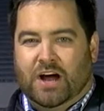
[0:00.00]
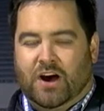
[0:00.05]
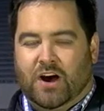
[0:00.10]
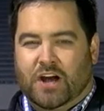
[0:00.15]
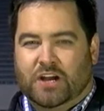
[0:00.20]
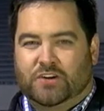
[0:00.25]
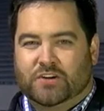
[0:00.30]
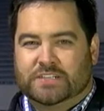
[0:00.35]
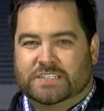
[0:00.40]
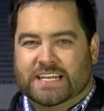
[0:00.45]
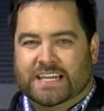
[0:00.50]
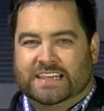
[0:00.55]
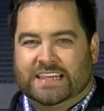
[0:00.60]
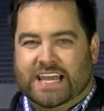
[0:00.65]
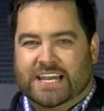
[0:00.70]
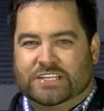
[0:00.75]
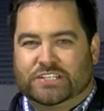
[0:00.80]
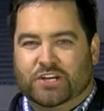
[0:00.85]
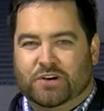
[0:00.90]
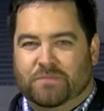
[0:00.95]
All right, Christy,
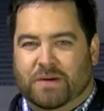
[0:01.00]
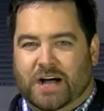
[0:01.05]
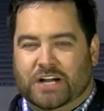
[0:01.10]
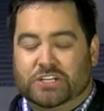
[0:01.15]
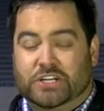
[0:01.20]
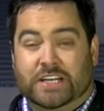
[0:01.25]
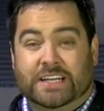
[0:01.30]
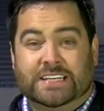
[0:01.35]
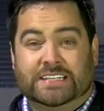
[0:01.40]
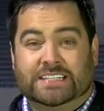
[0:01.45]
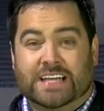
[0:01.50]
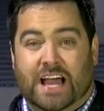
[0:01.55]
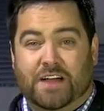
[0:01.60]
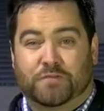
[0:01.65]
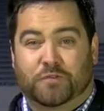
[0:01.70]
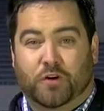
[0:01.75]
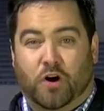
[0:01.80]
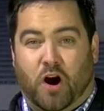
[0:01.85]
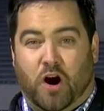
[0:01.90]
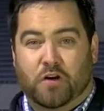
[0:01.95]
thanks so much. It is time
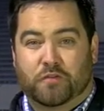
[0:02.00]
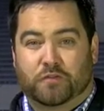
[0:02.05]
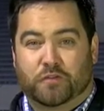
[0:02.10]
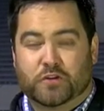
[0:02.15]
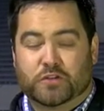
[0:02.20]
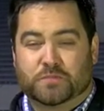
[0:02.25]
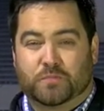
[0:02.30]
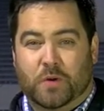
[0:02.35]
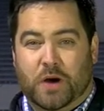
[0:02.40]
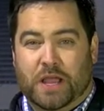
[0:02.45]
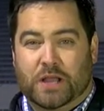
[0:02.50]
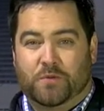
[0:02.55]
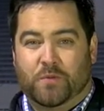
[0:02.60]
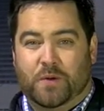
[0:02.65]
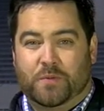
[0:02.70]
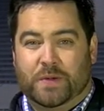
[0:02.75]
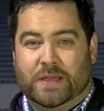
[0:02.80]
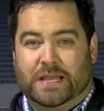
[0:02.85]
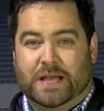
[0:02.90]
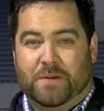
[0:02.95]
for our first break.
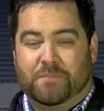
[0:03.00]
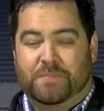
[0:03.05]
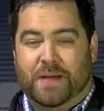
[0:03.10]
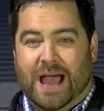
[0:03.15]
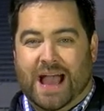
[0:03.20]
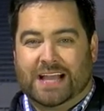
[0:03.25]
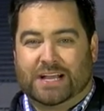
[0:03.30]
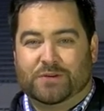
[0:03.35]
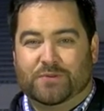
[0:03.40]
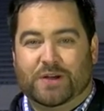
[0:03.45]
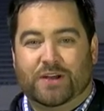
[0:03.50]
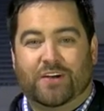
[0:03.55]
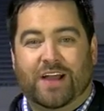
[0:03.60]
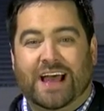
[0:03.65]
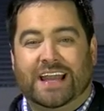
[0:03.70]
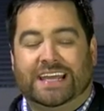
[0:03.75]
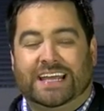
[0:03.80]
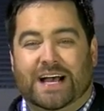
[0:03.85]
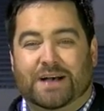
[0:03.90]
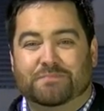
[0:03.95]
When we come back, we are
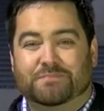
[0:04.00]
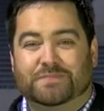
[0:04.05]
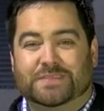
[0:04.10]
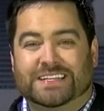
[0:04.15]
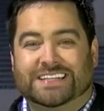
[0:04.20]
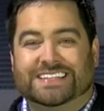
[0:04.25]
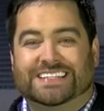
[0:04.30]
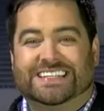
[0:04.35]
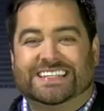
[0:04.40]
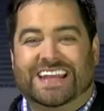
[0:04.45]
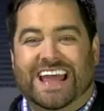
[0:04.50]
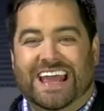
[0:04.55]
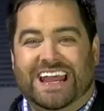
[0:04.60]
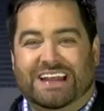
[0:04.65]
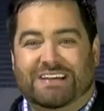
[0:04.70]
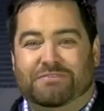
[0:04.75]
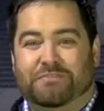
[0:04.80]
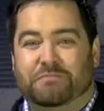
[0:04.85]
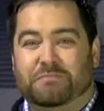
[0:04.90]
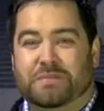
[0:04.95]
heading up to the state of